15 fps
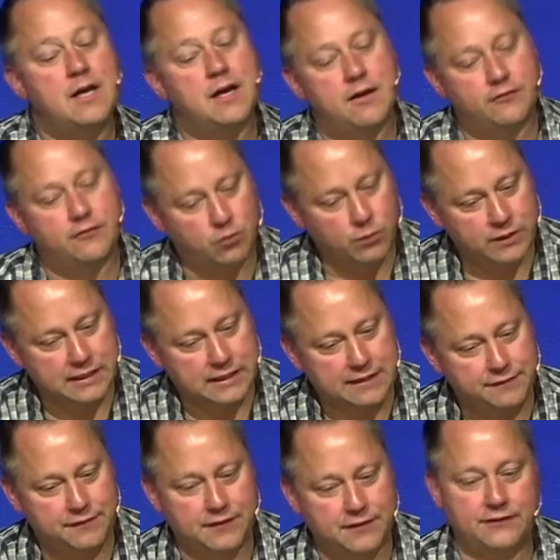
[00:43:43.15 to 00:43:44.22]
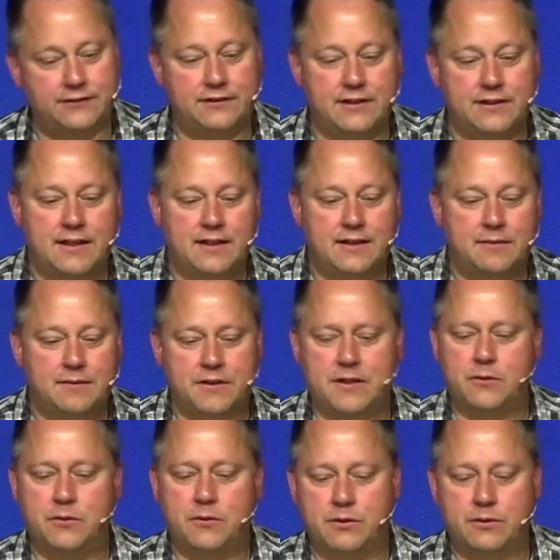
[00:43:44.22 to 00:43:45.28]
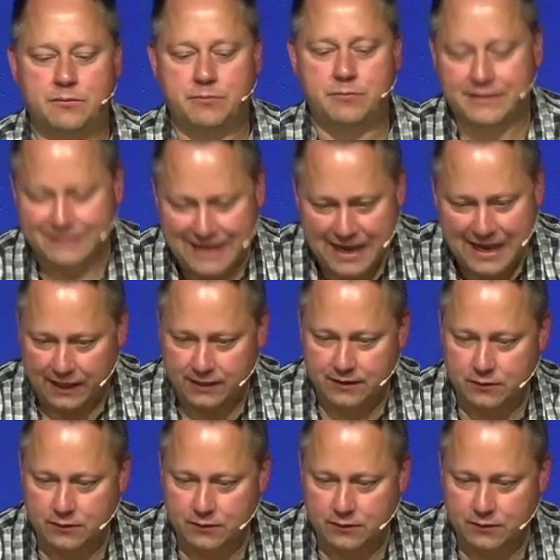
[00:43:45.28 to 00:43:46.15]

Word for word: of 20 ephahs but there were but 10.